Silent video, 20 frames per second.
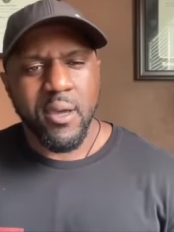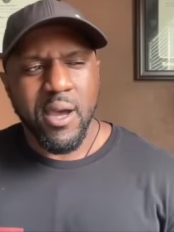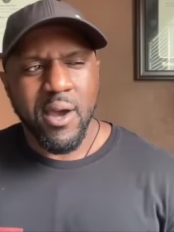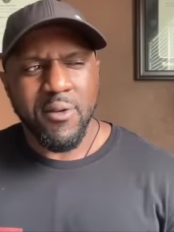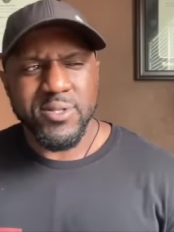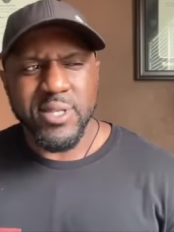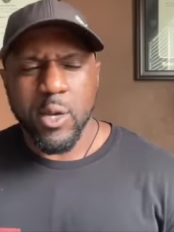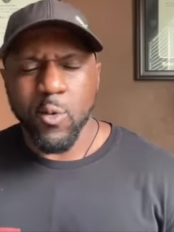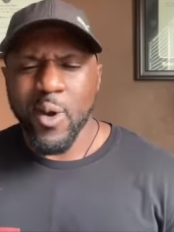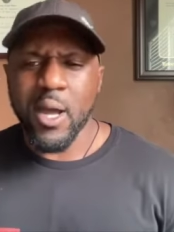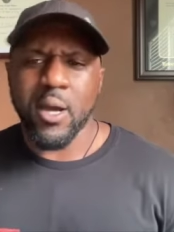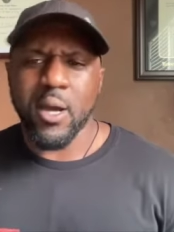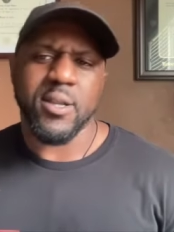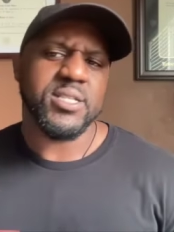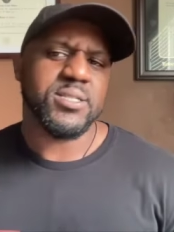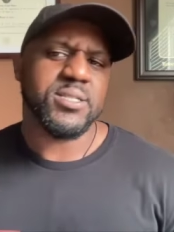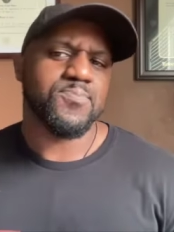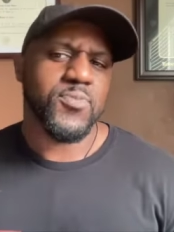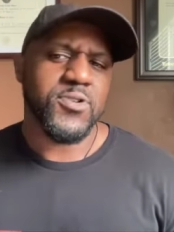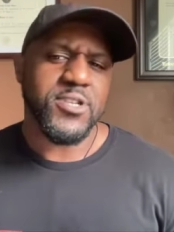I was like, wow,
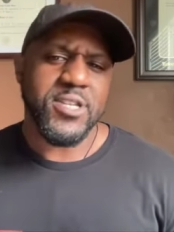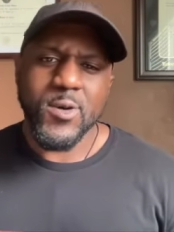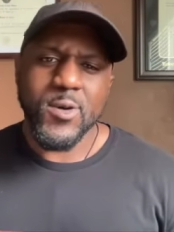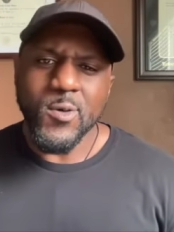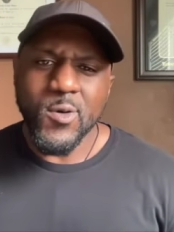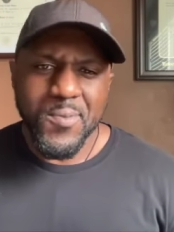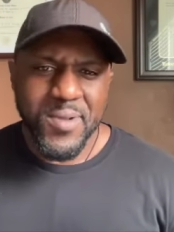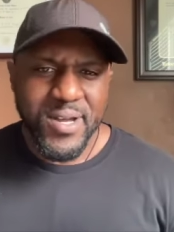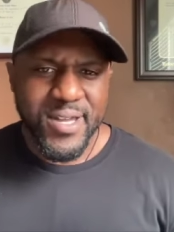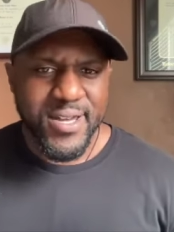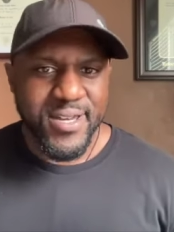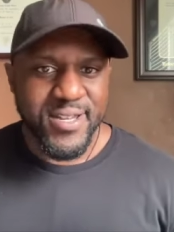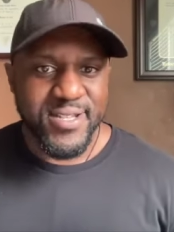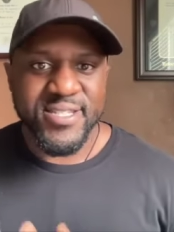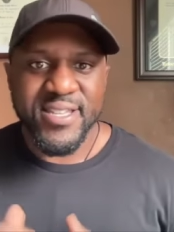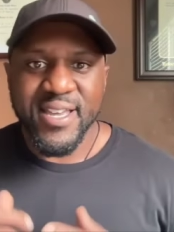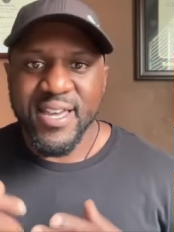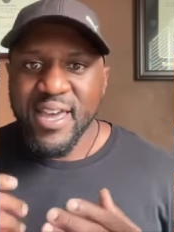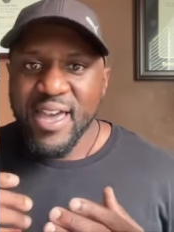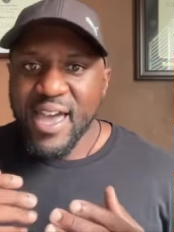that's pretty cool
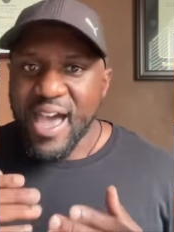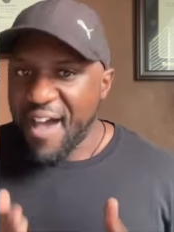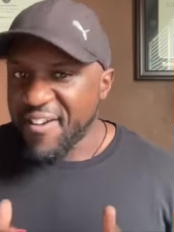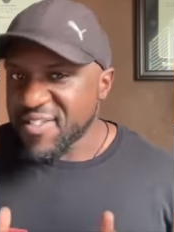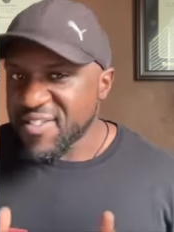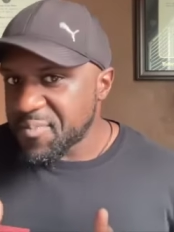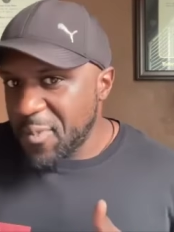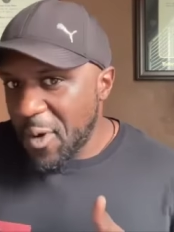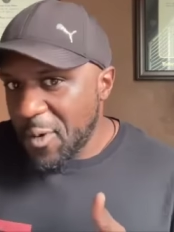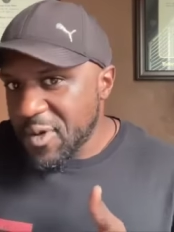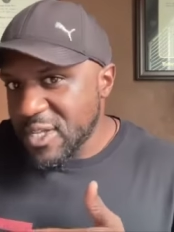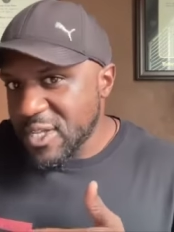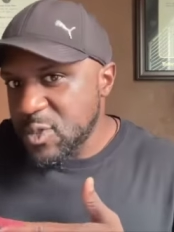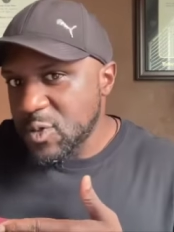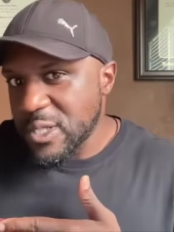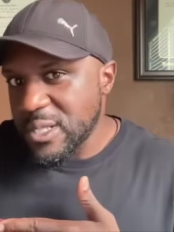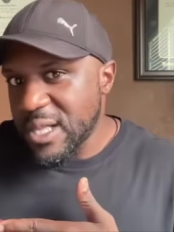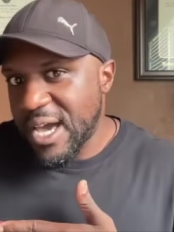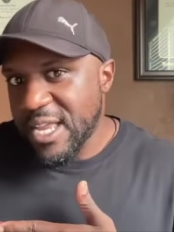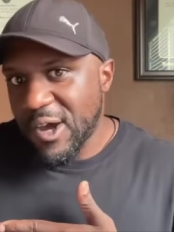because I've spoken
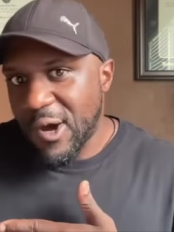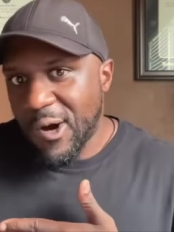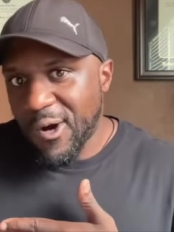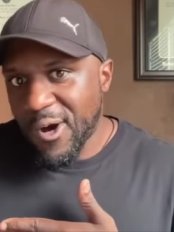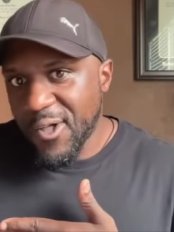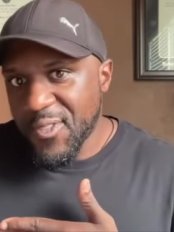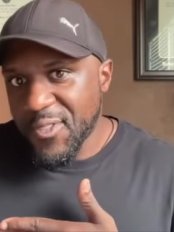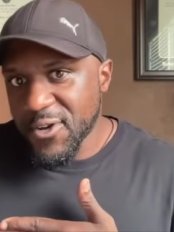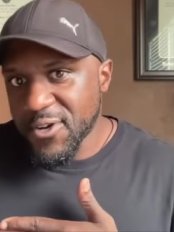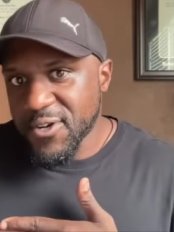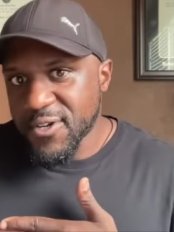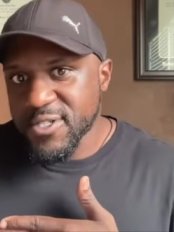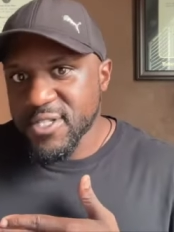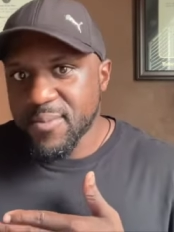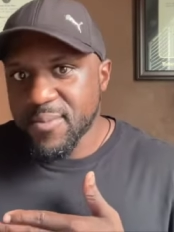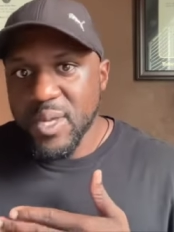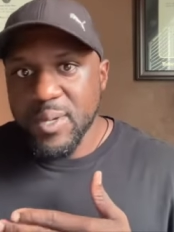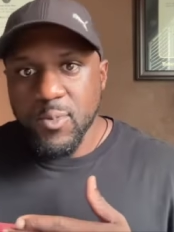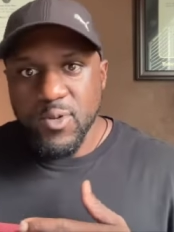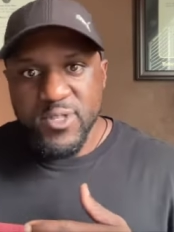to a lot of
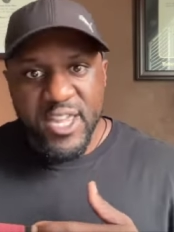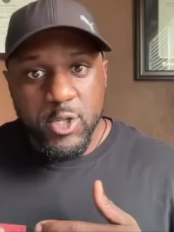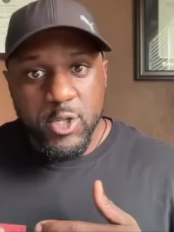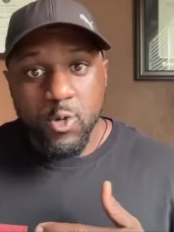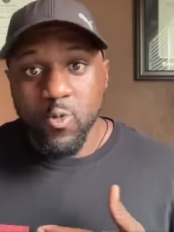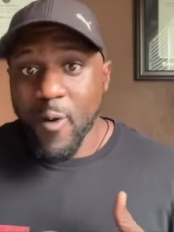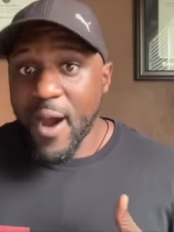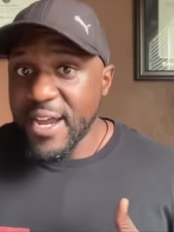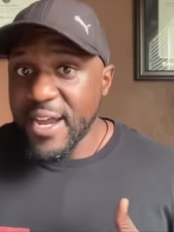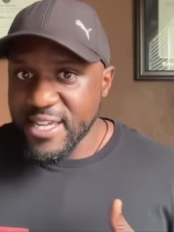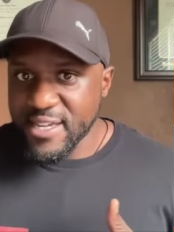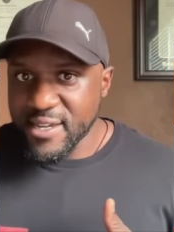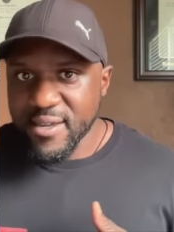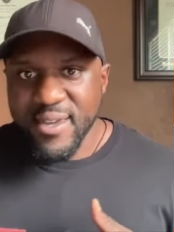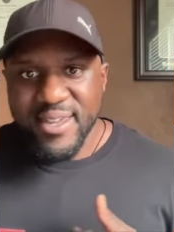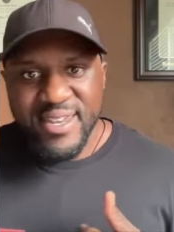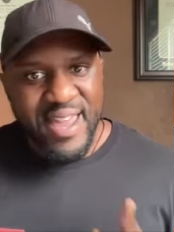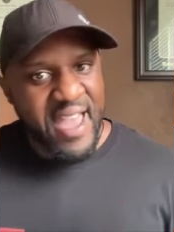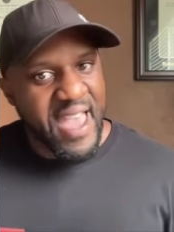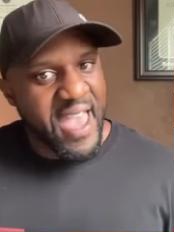authors and people that do writing,
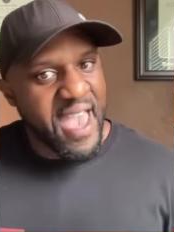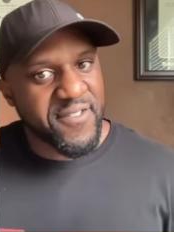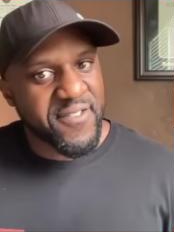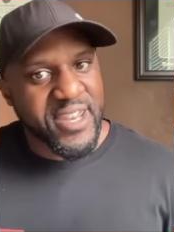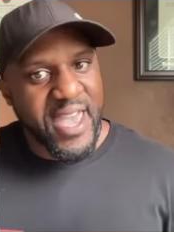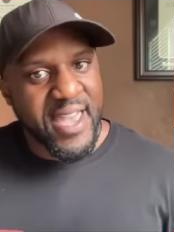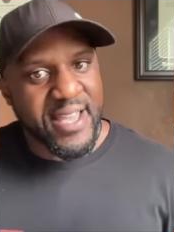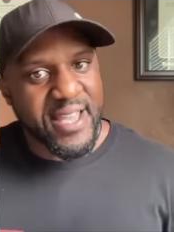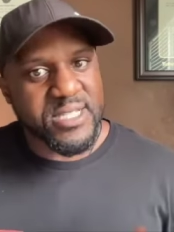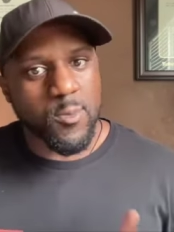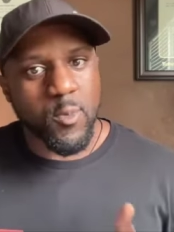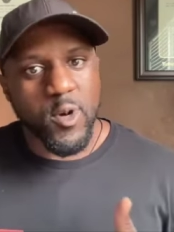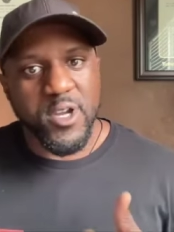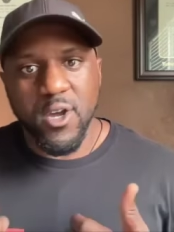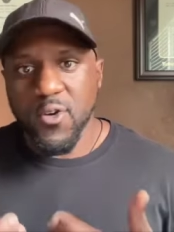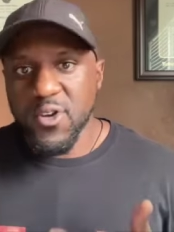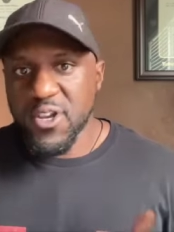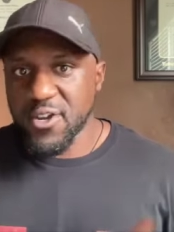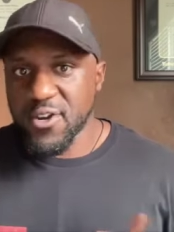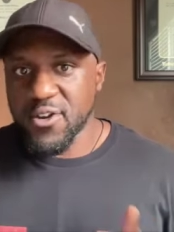and I haven't had
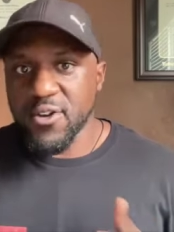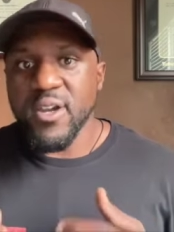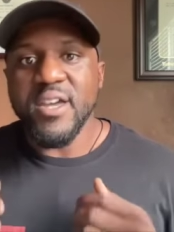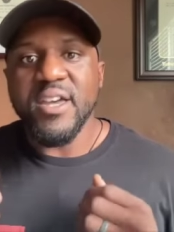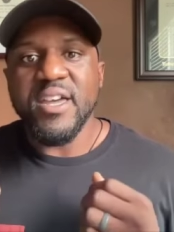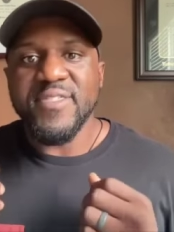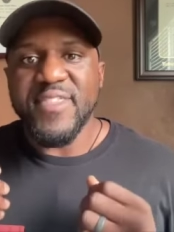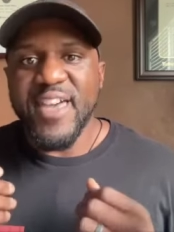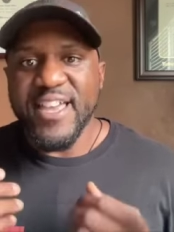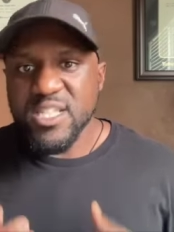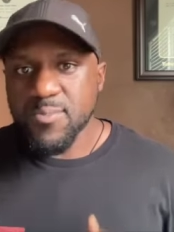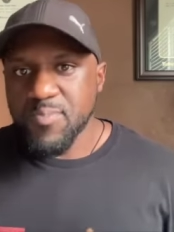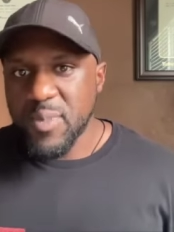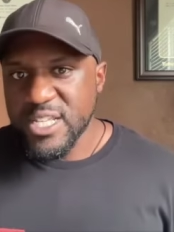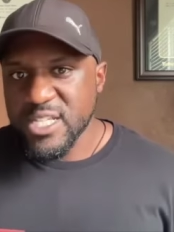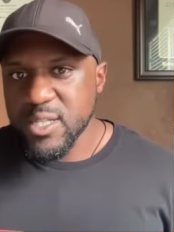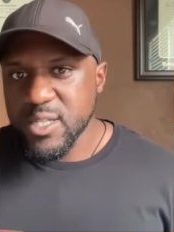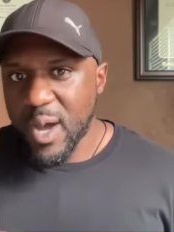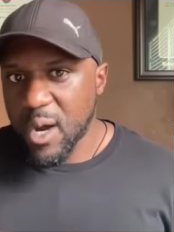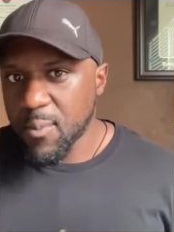someone on here that
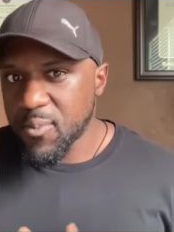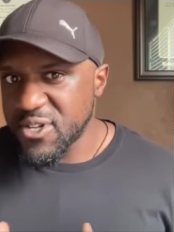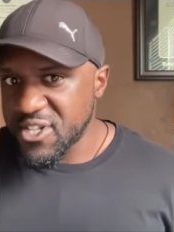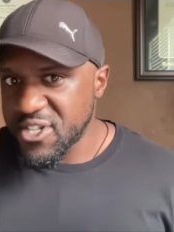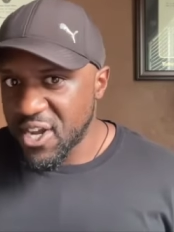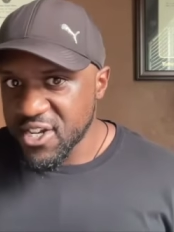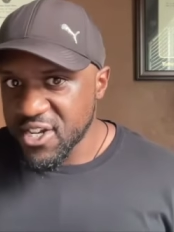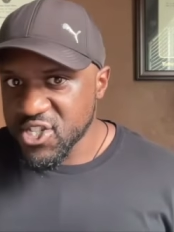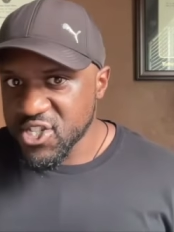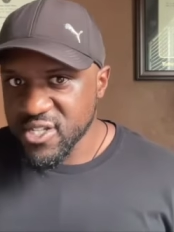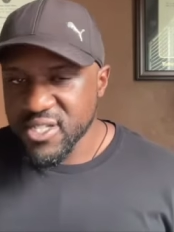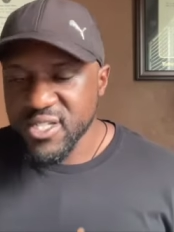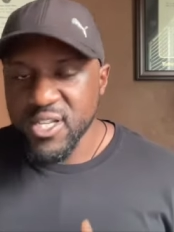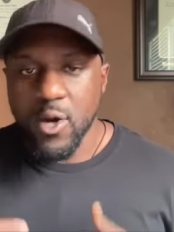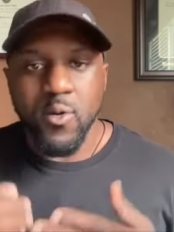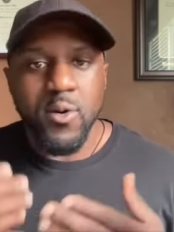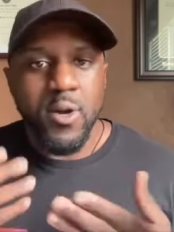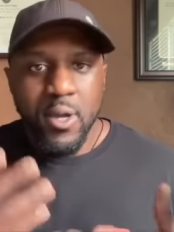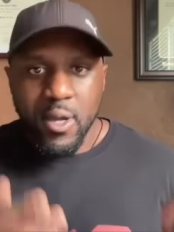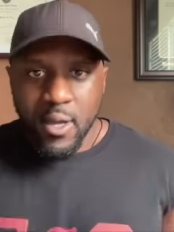speaks about production.
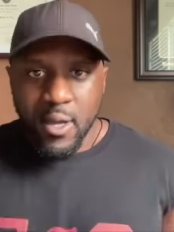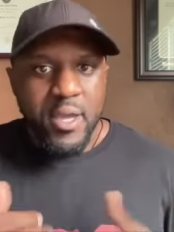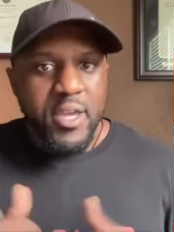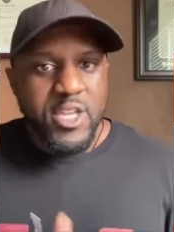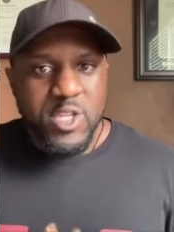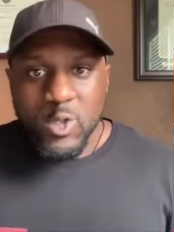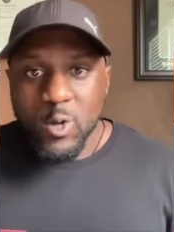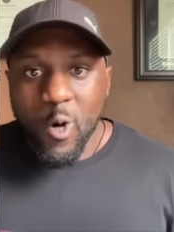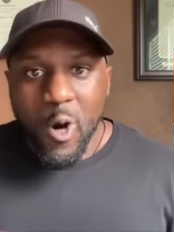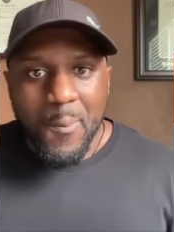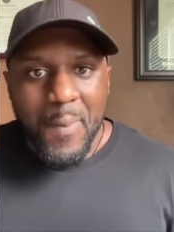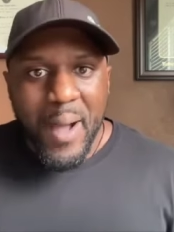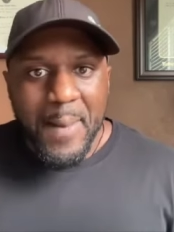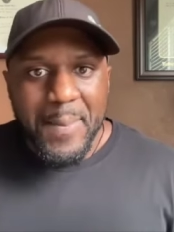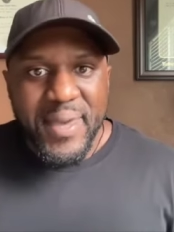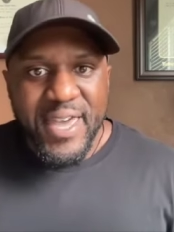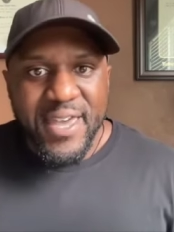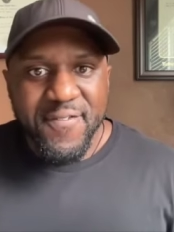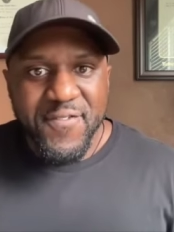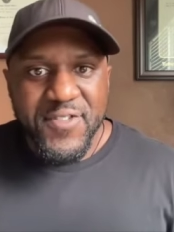So you are my
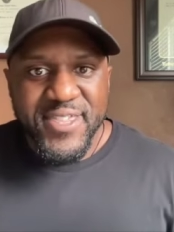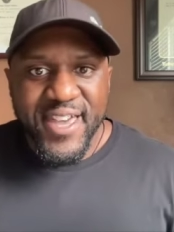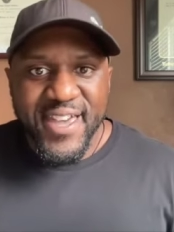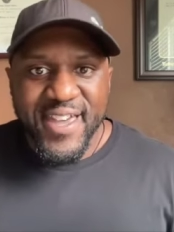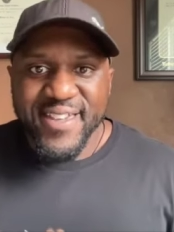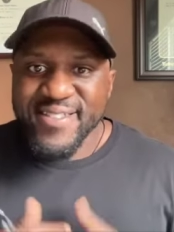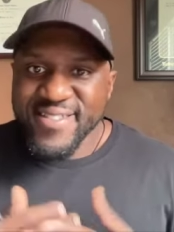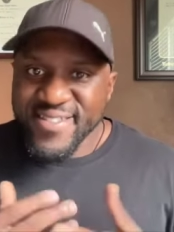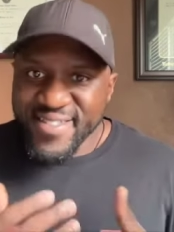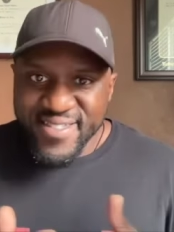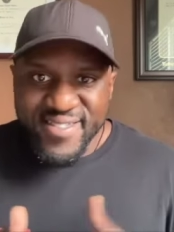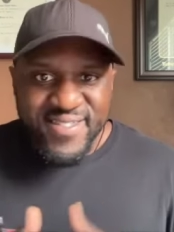man for that